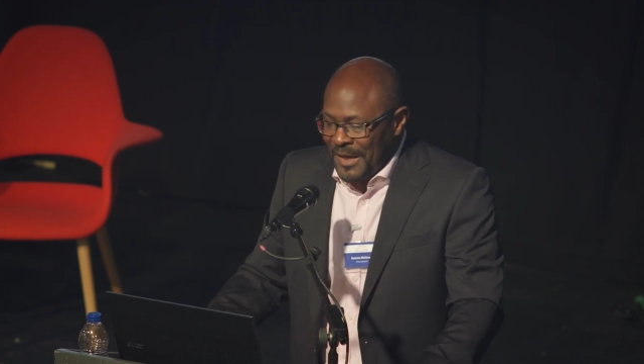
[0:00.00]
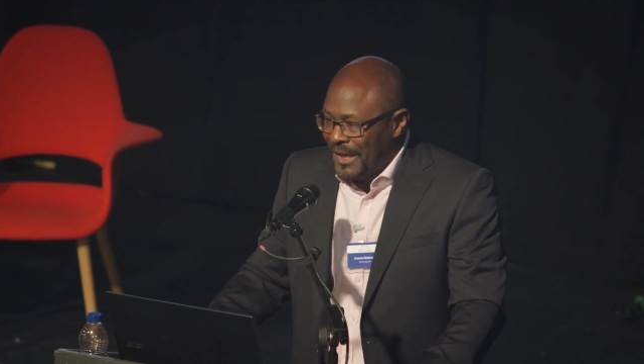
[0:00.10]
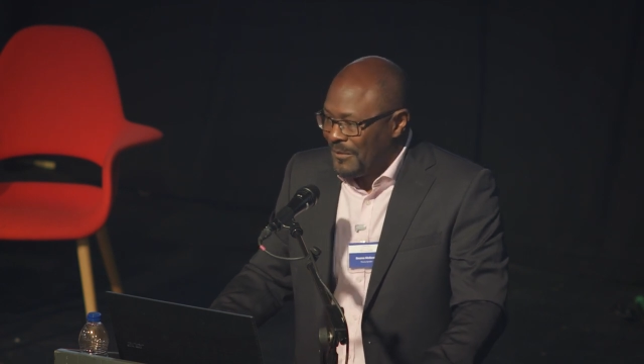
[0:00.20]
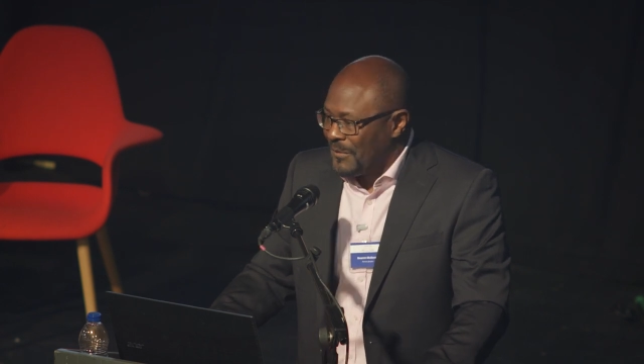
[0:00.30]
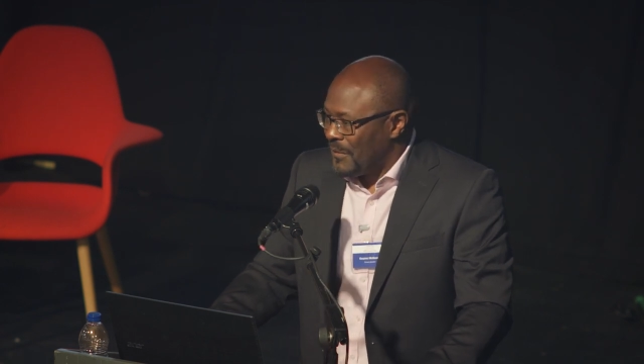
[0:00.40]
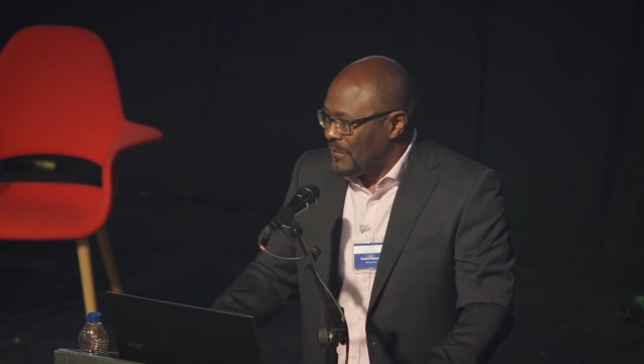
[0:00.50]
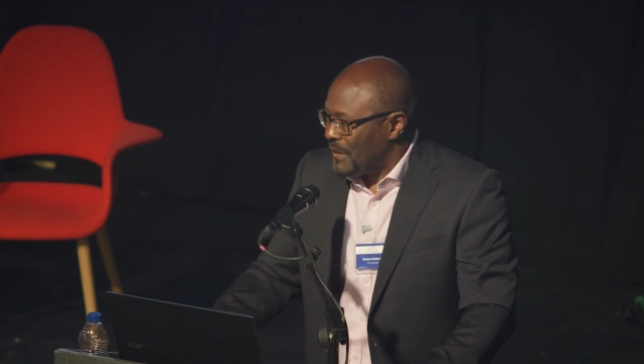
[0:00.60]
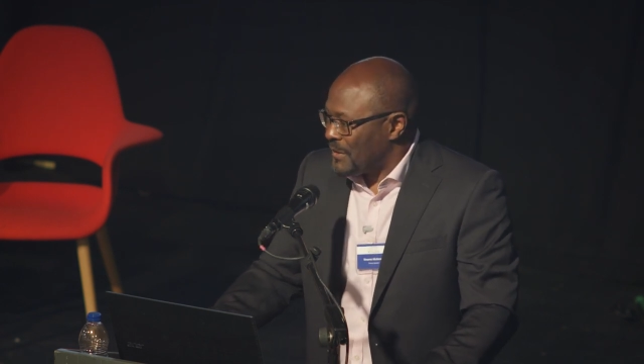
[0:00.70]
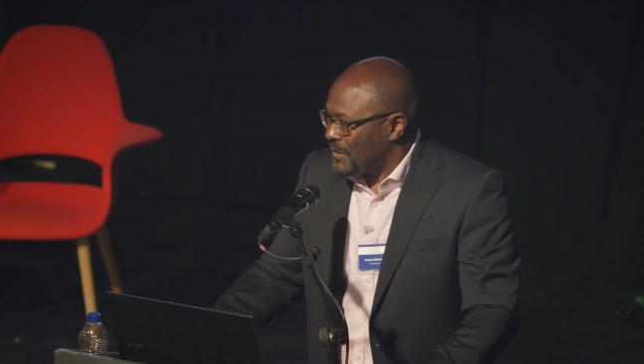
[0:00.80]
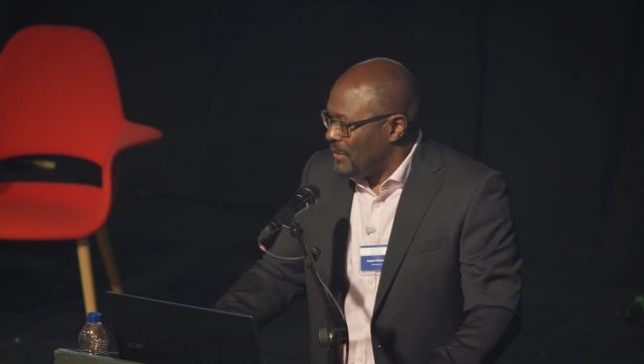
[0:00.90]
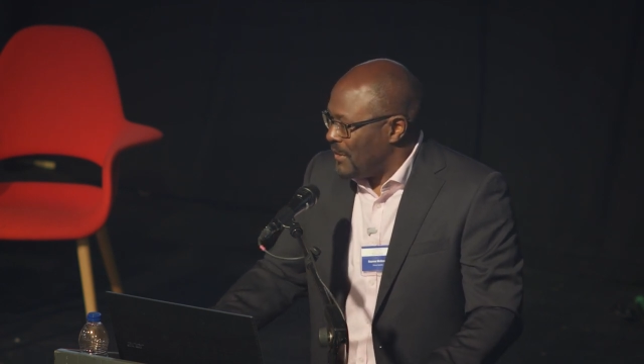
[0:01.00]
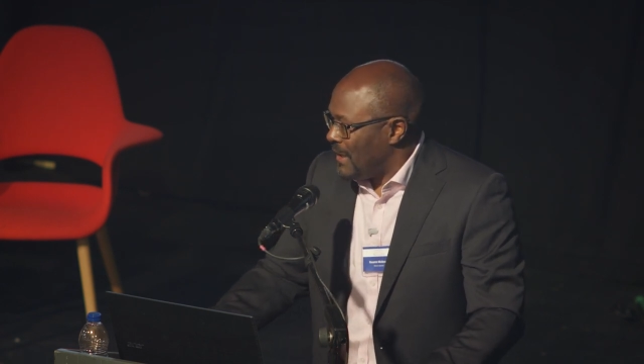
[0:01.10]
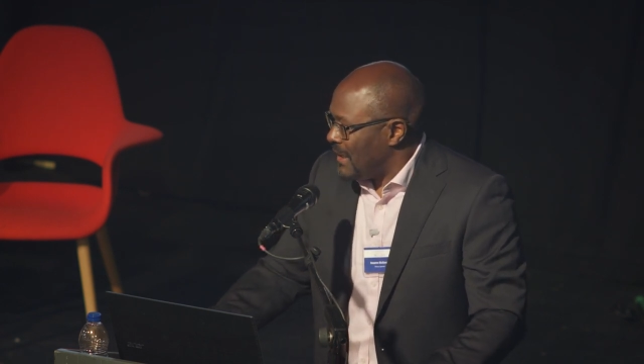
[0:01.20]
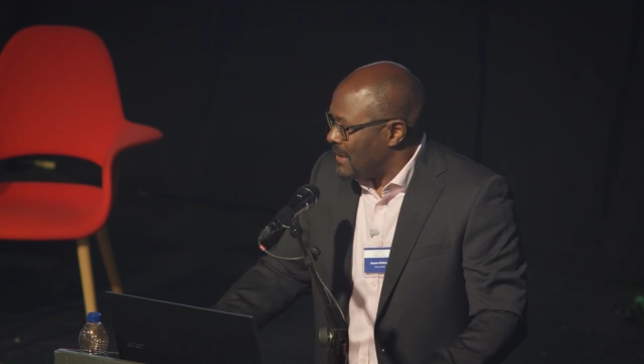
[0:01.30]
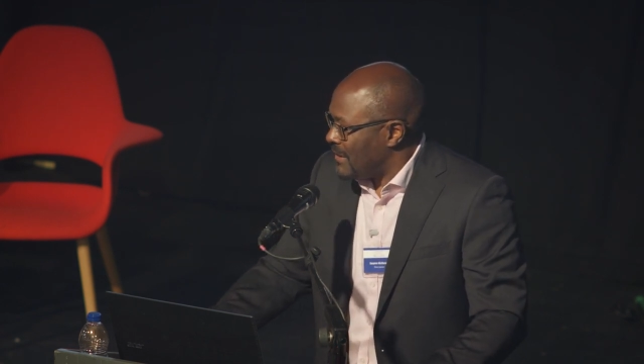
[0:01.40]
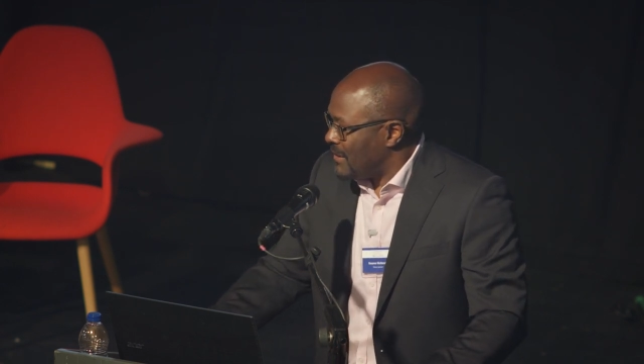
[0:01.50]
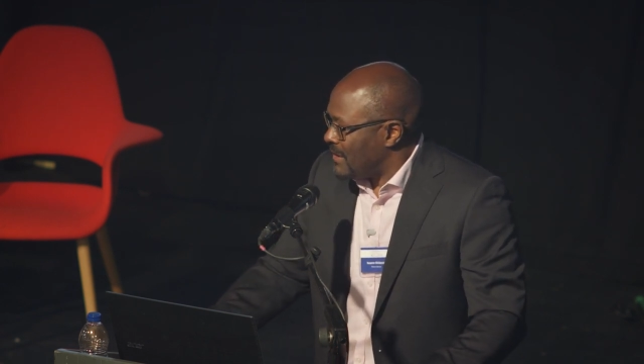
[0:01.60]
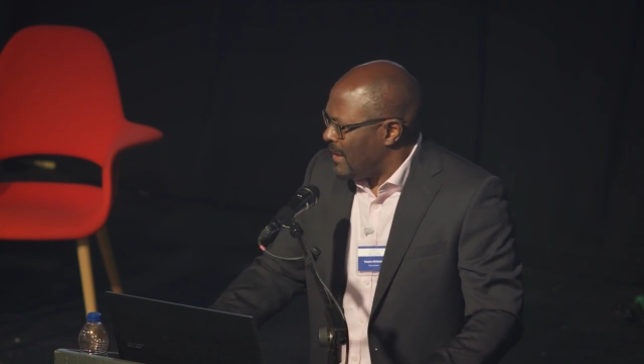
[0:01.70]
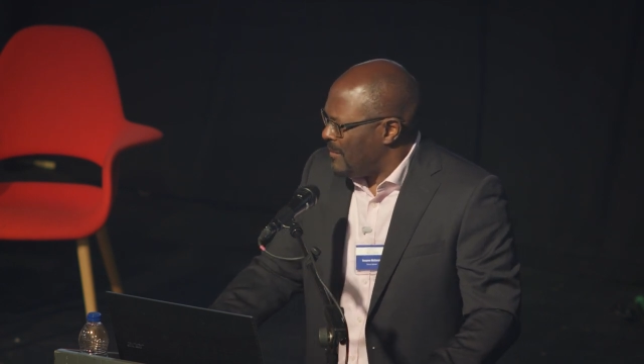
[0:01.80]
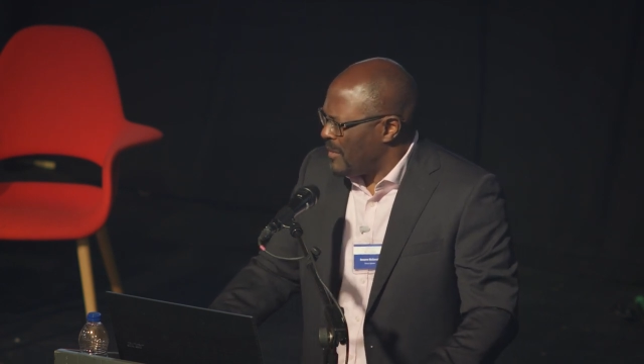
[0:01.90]
and for the first 2 years I was
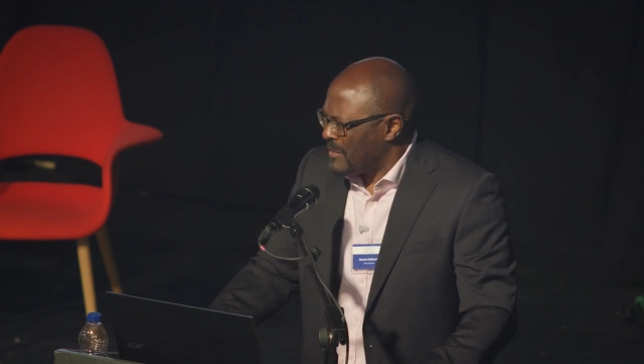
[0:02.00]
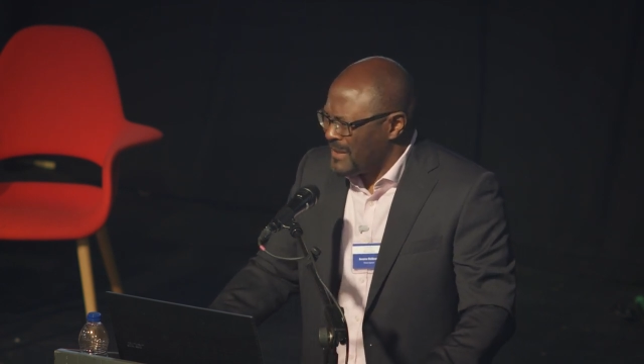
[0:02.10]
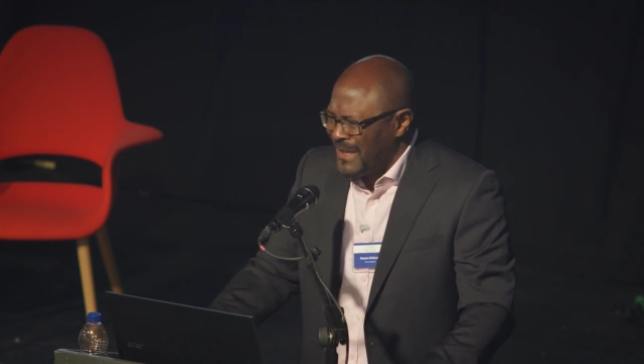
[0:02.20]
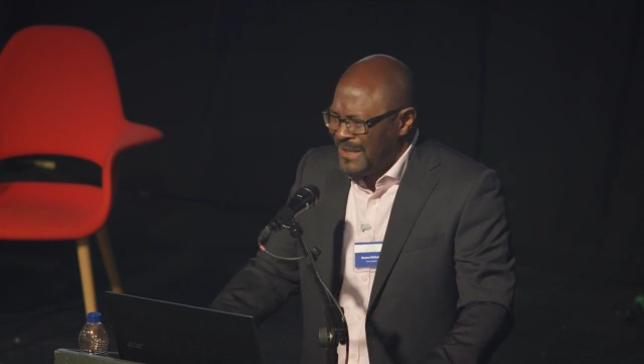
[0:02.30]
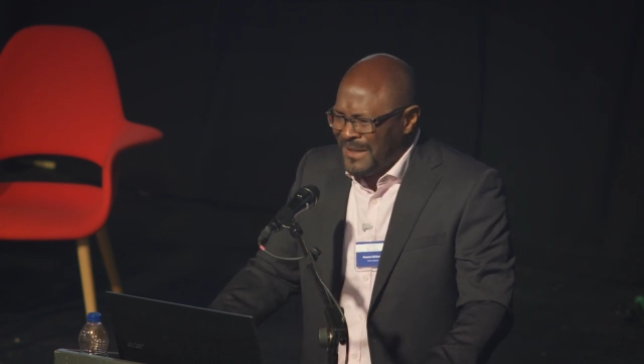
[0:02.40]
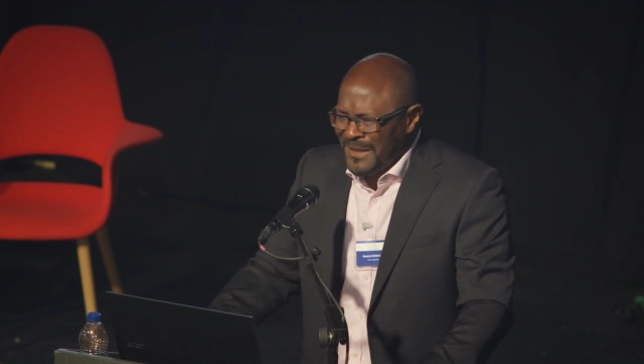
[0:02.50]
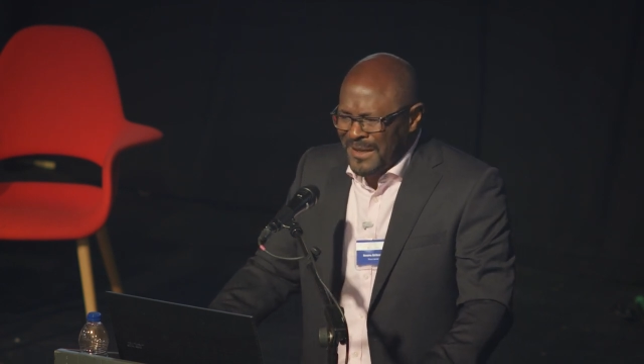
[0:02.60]
there, people said,